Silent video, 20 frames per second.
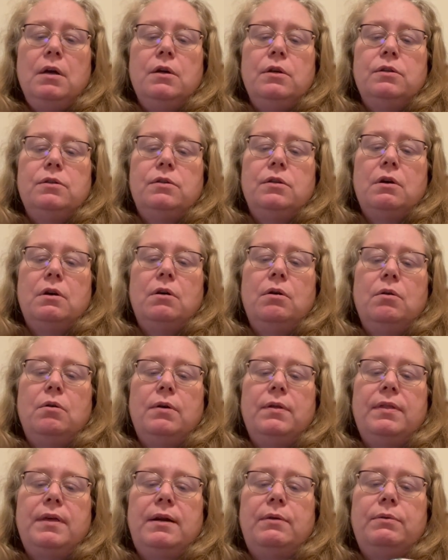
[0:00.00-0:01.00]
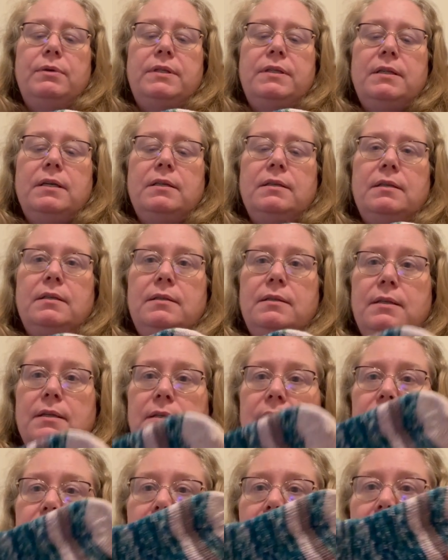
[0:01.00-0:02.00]
So then it was six and
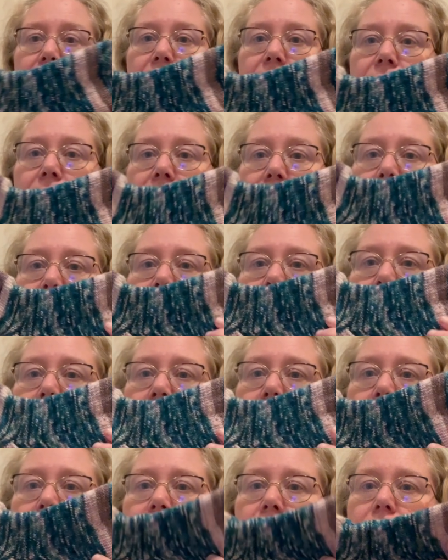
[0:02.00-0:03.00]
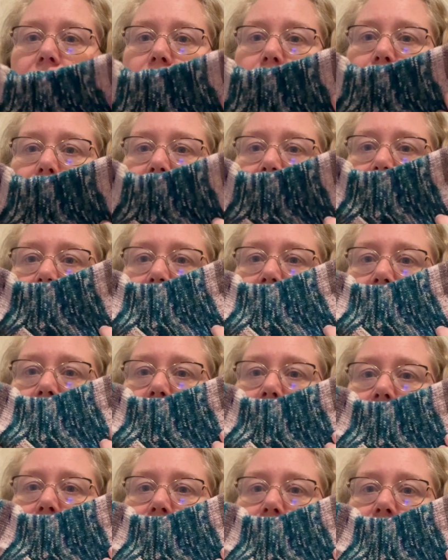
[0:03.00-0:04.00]
six again. And what I did is I
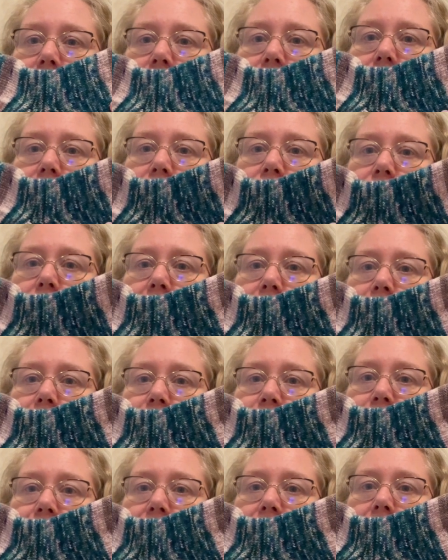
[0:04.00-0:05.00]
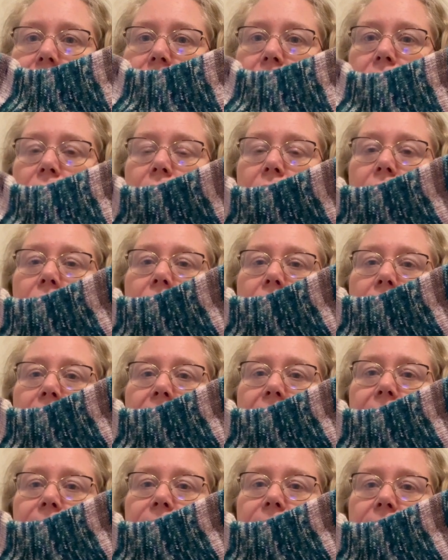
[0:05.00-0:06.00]
mirrored the stripes
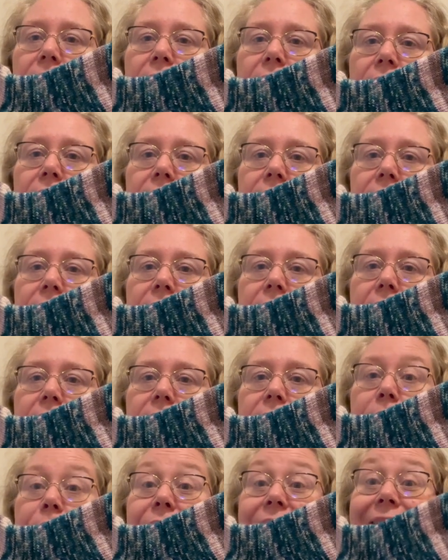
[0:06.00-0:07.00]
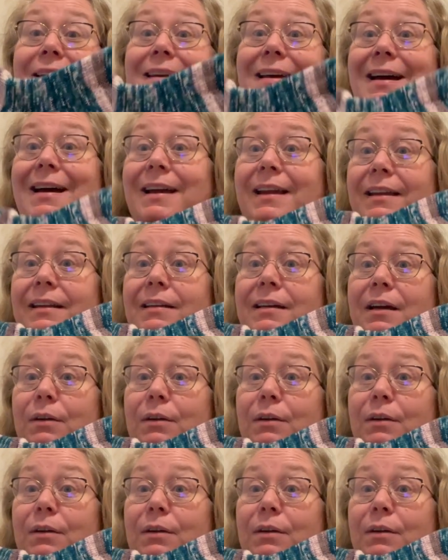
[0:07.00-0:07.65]
and then it ended up being nine.